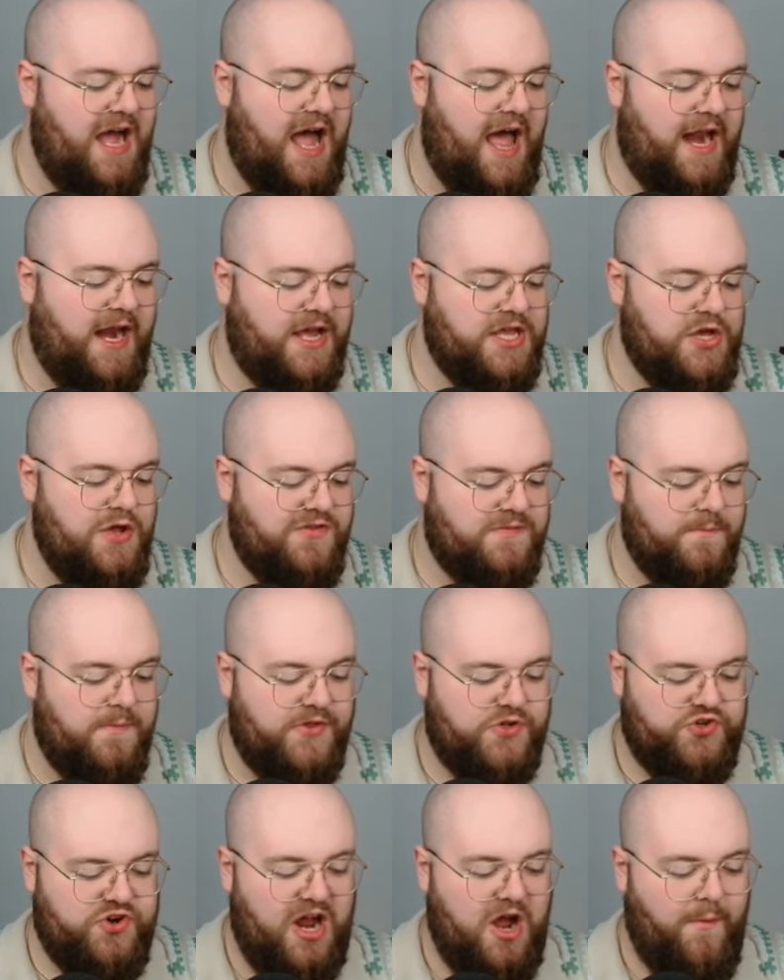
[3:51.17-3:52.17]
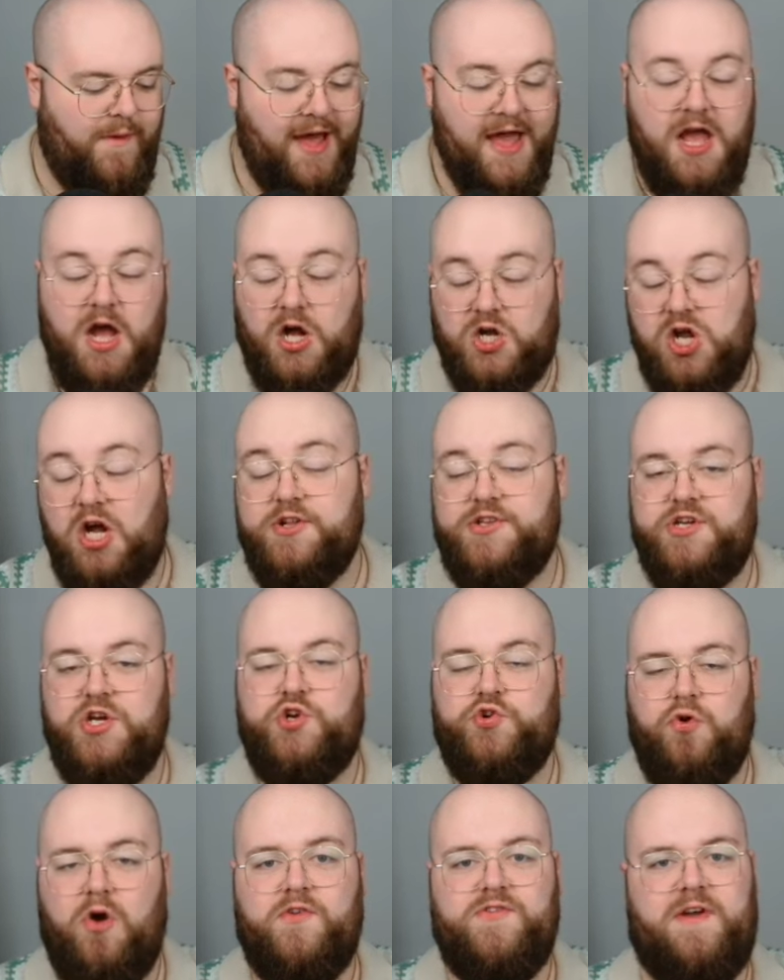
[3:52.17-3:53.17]
and I used them both straight away. I got 2
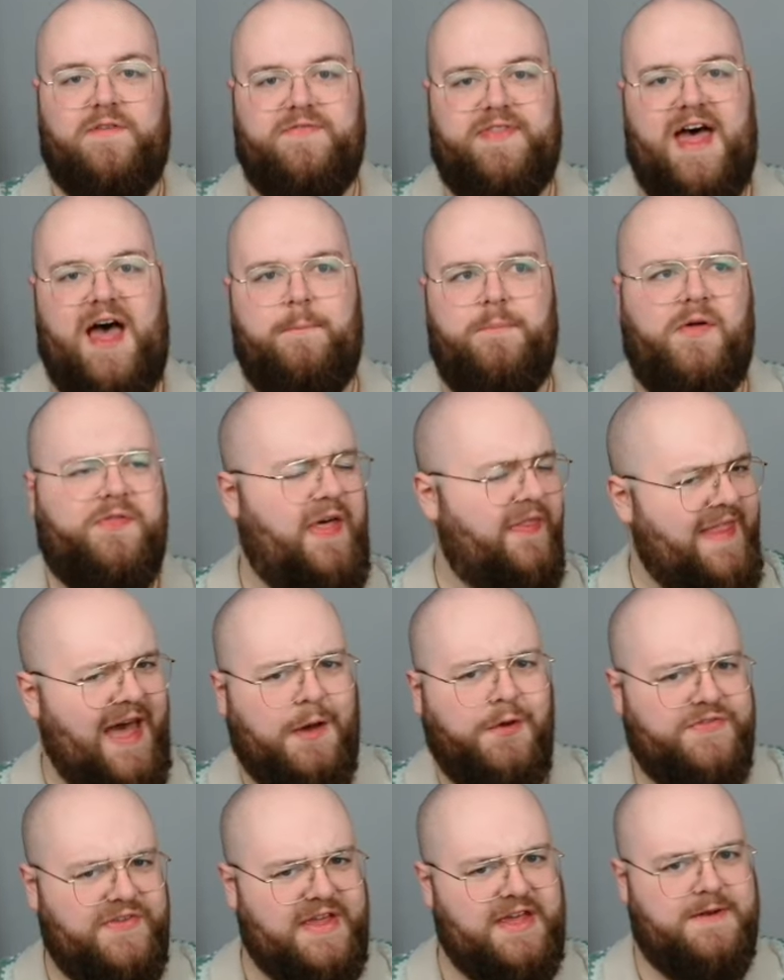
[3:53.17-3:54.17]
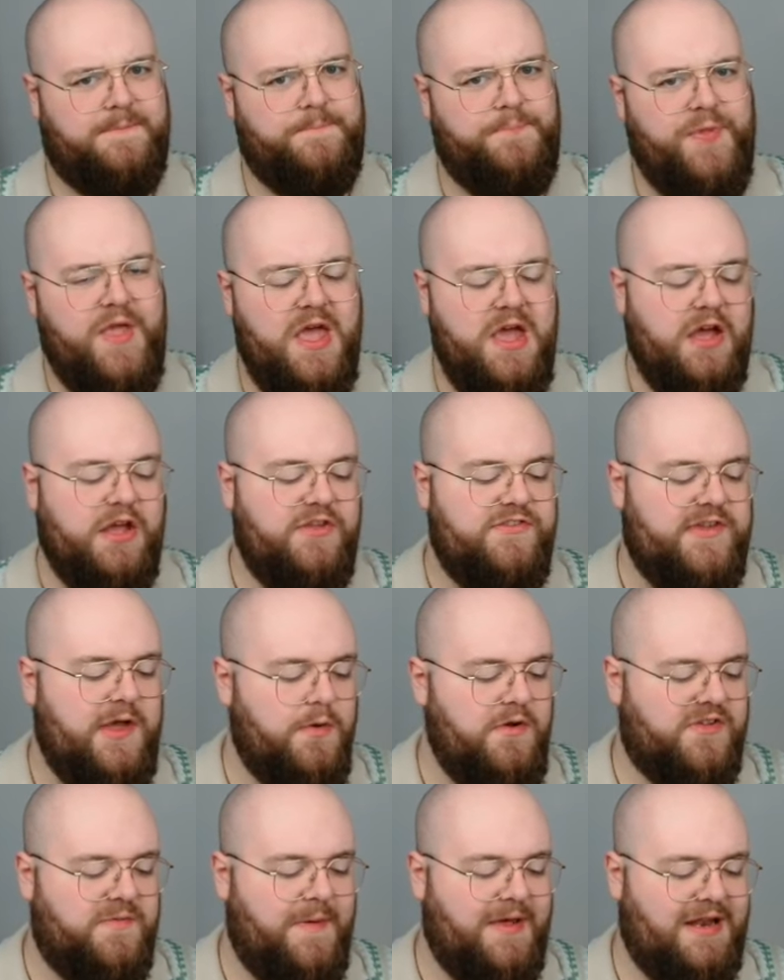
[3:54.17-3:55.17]
draws off that, but then that was it. So it
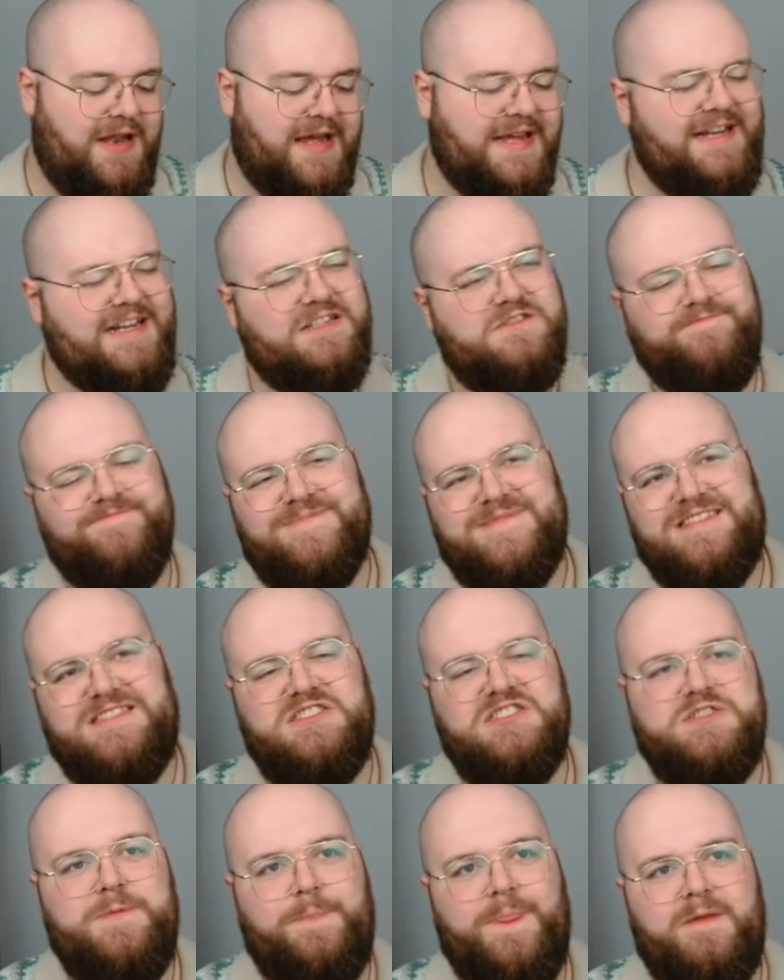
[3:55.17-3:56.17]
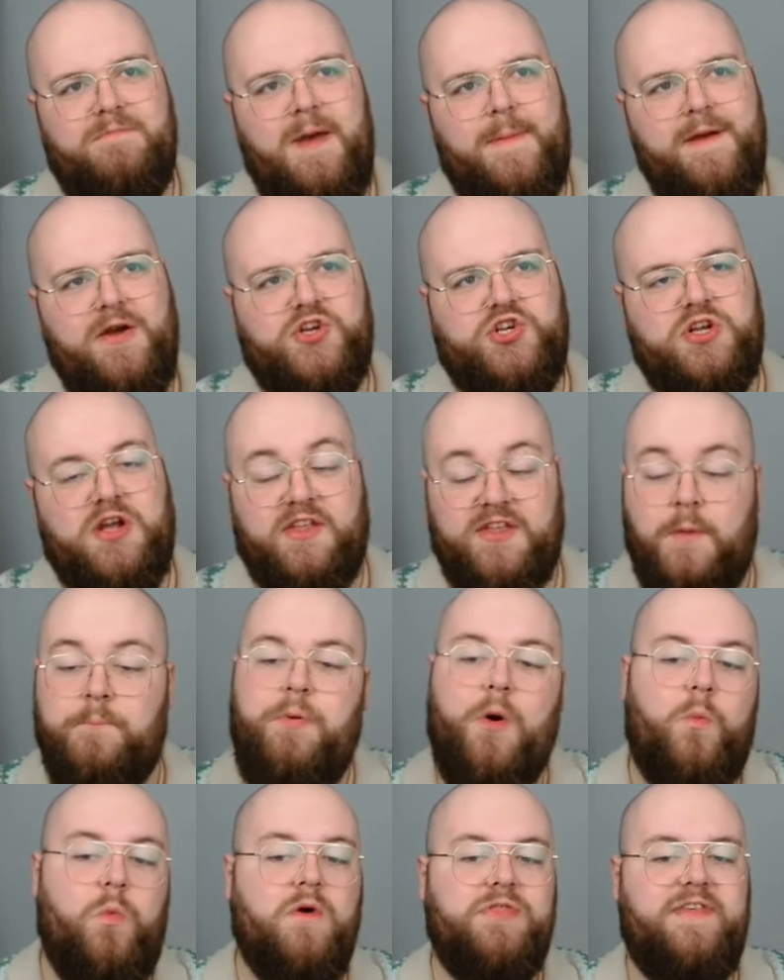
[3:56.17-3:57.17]
was a bit like, maybe I should,
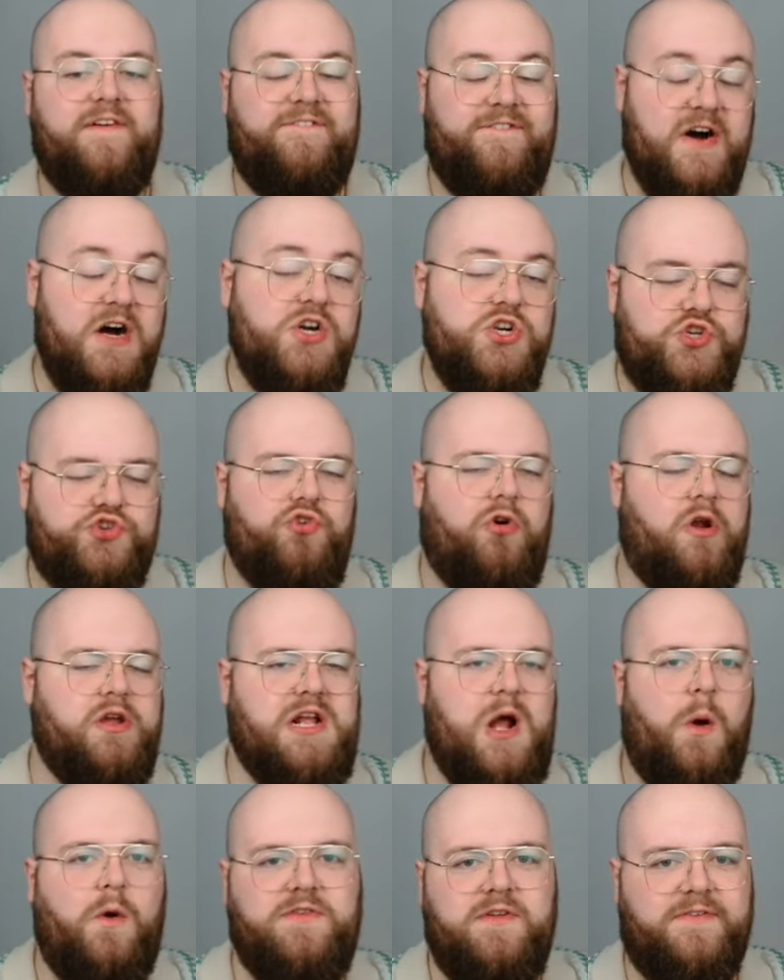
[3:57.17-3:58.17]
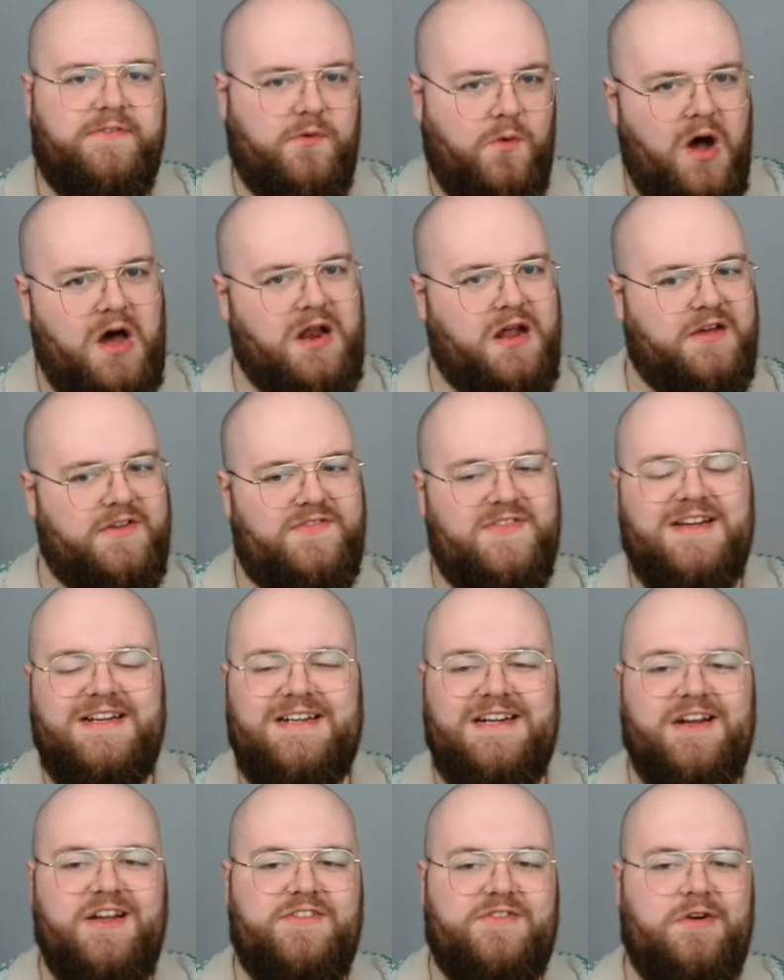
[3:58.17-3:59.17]
but the first draw I got was a Fualos,
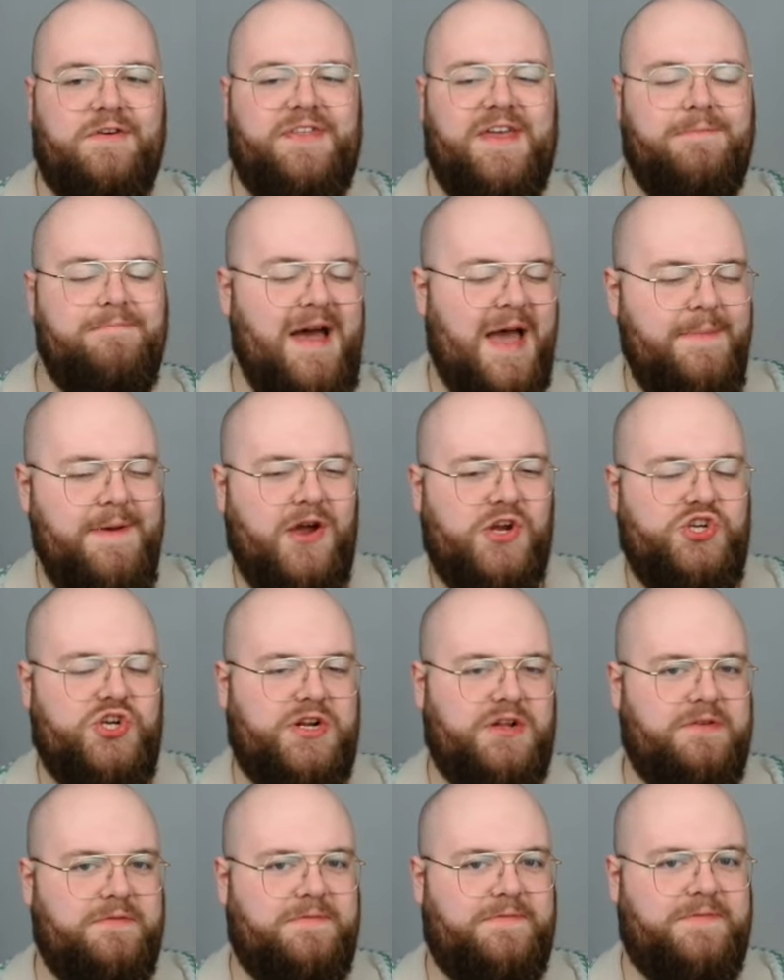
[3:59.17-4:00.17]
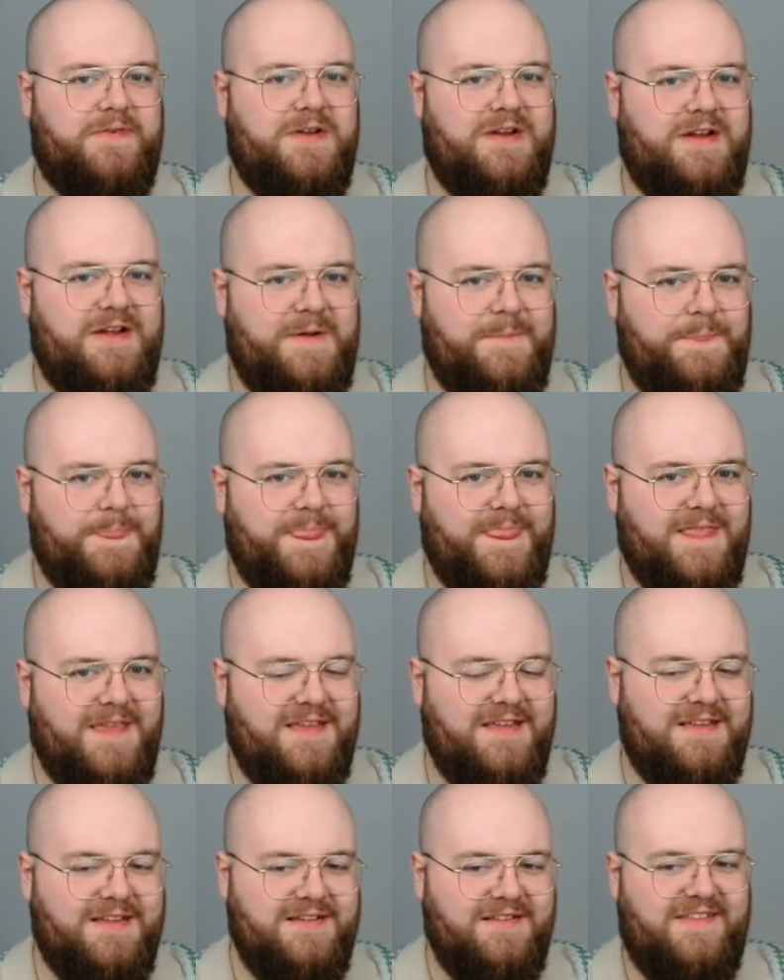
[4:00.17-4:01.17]
so I think maybe I should have
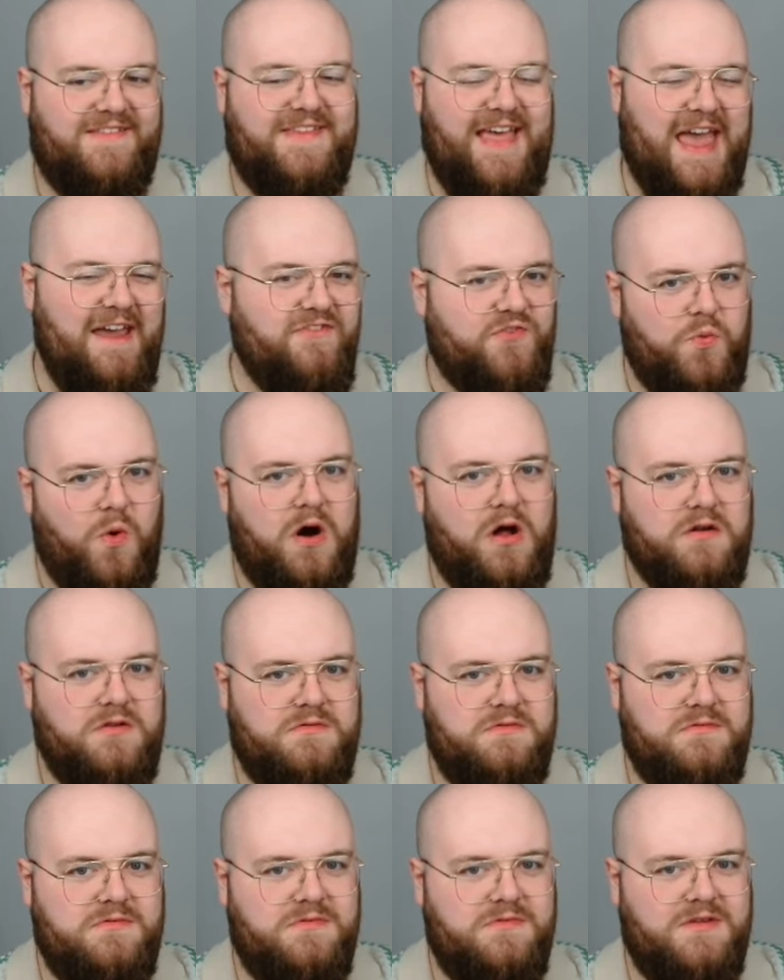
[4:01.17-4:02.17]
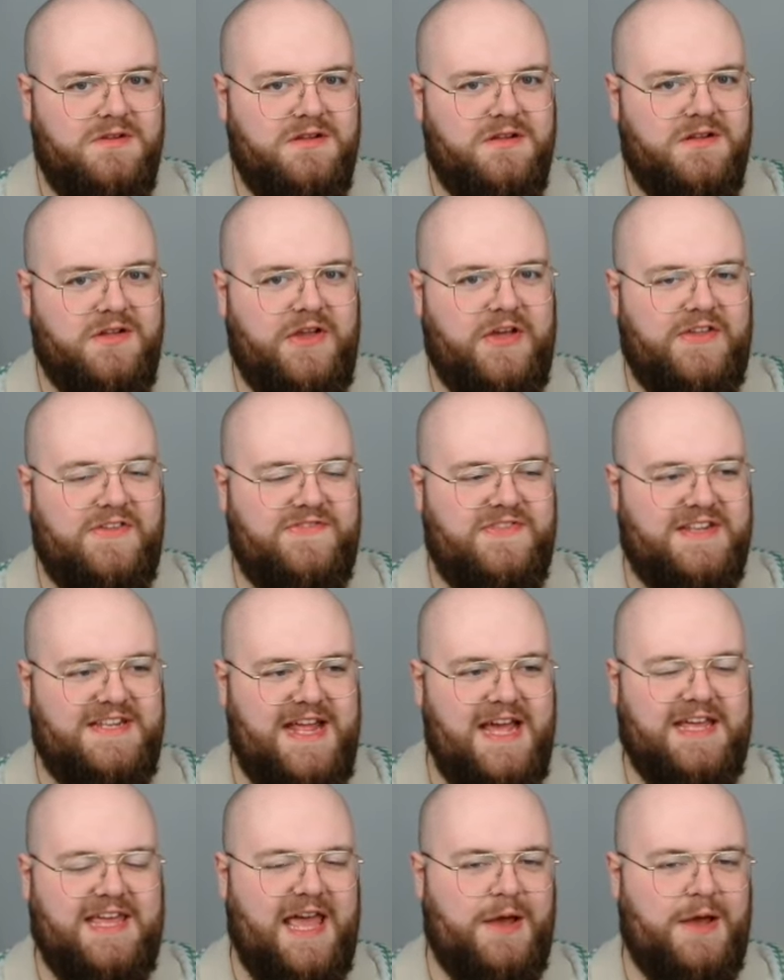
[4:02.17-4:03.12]
saved one, because the deck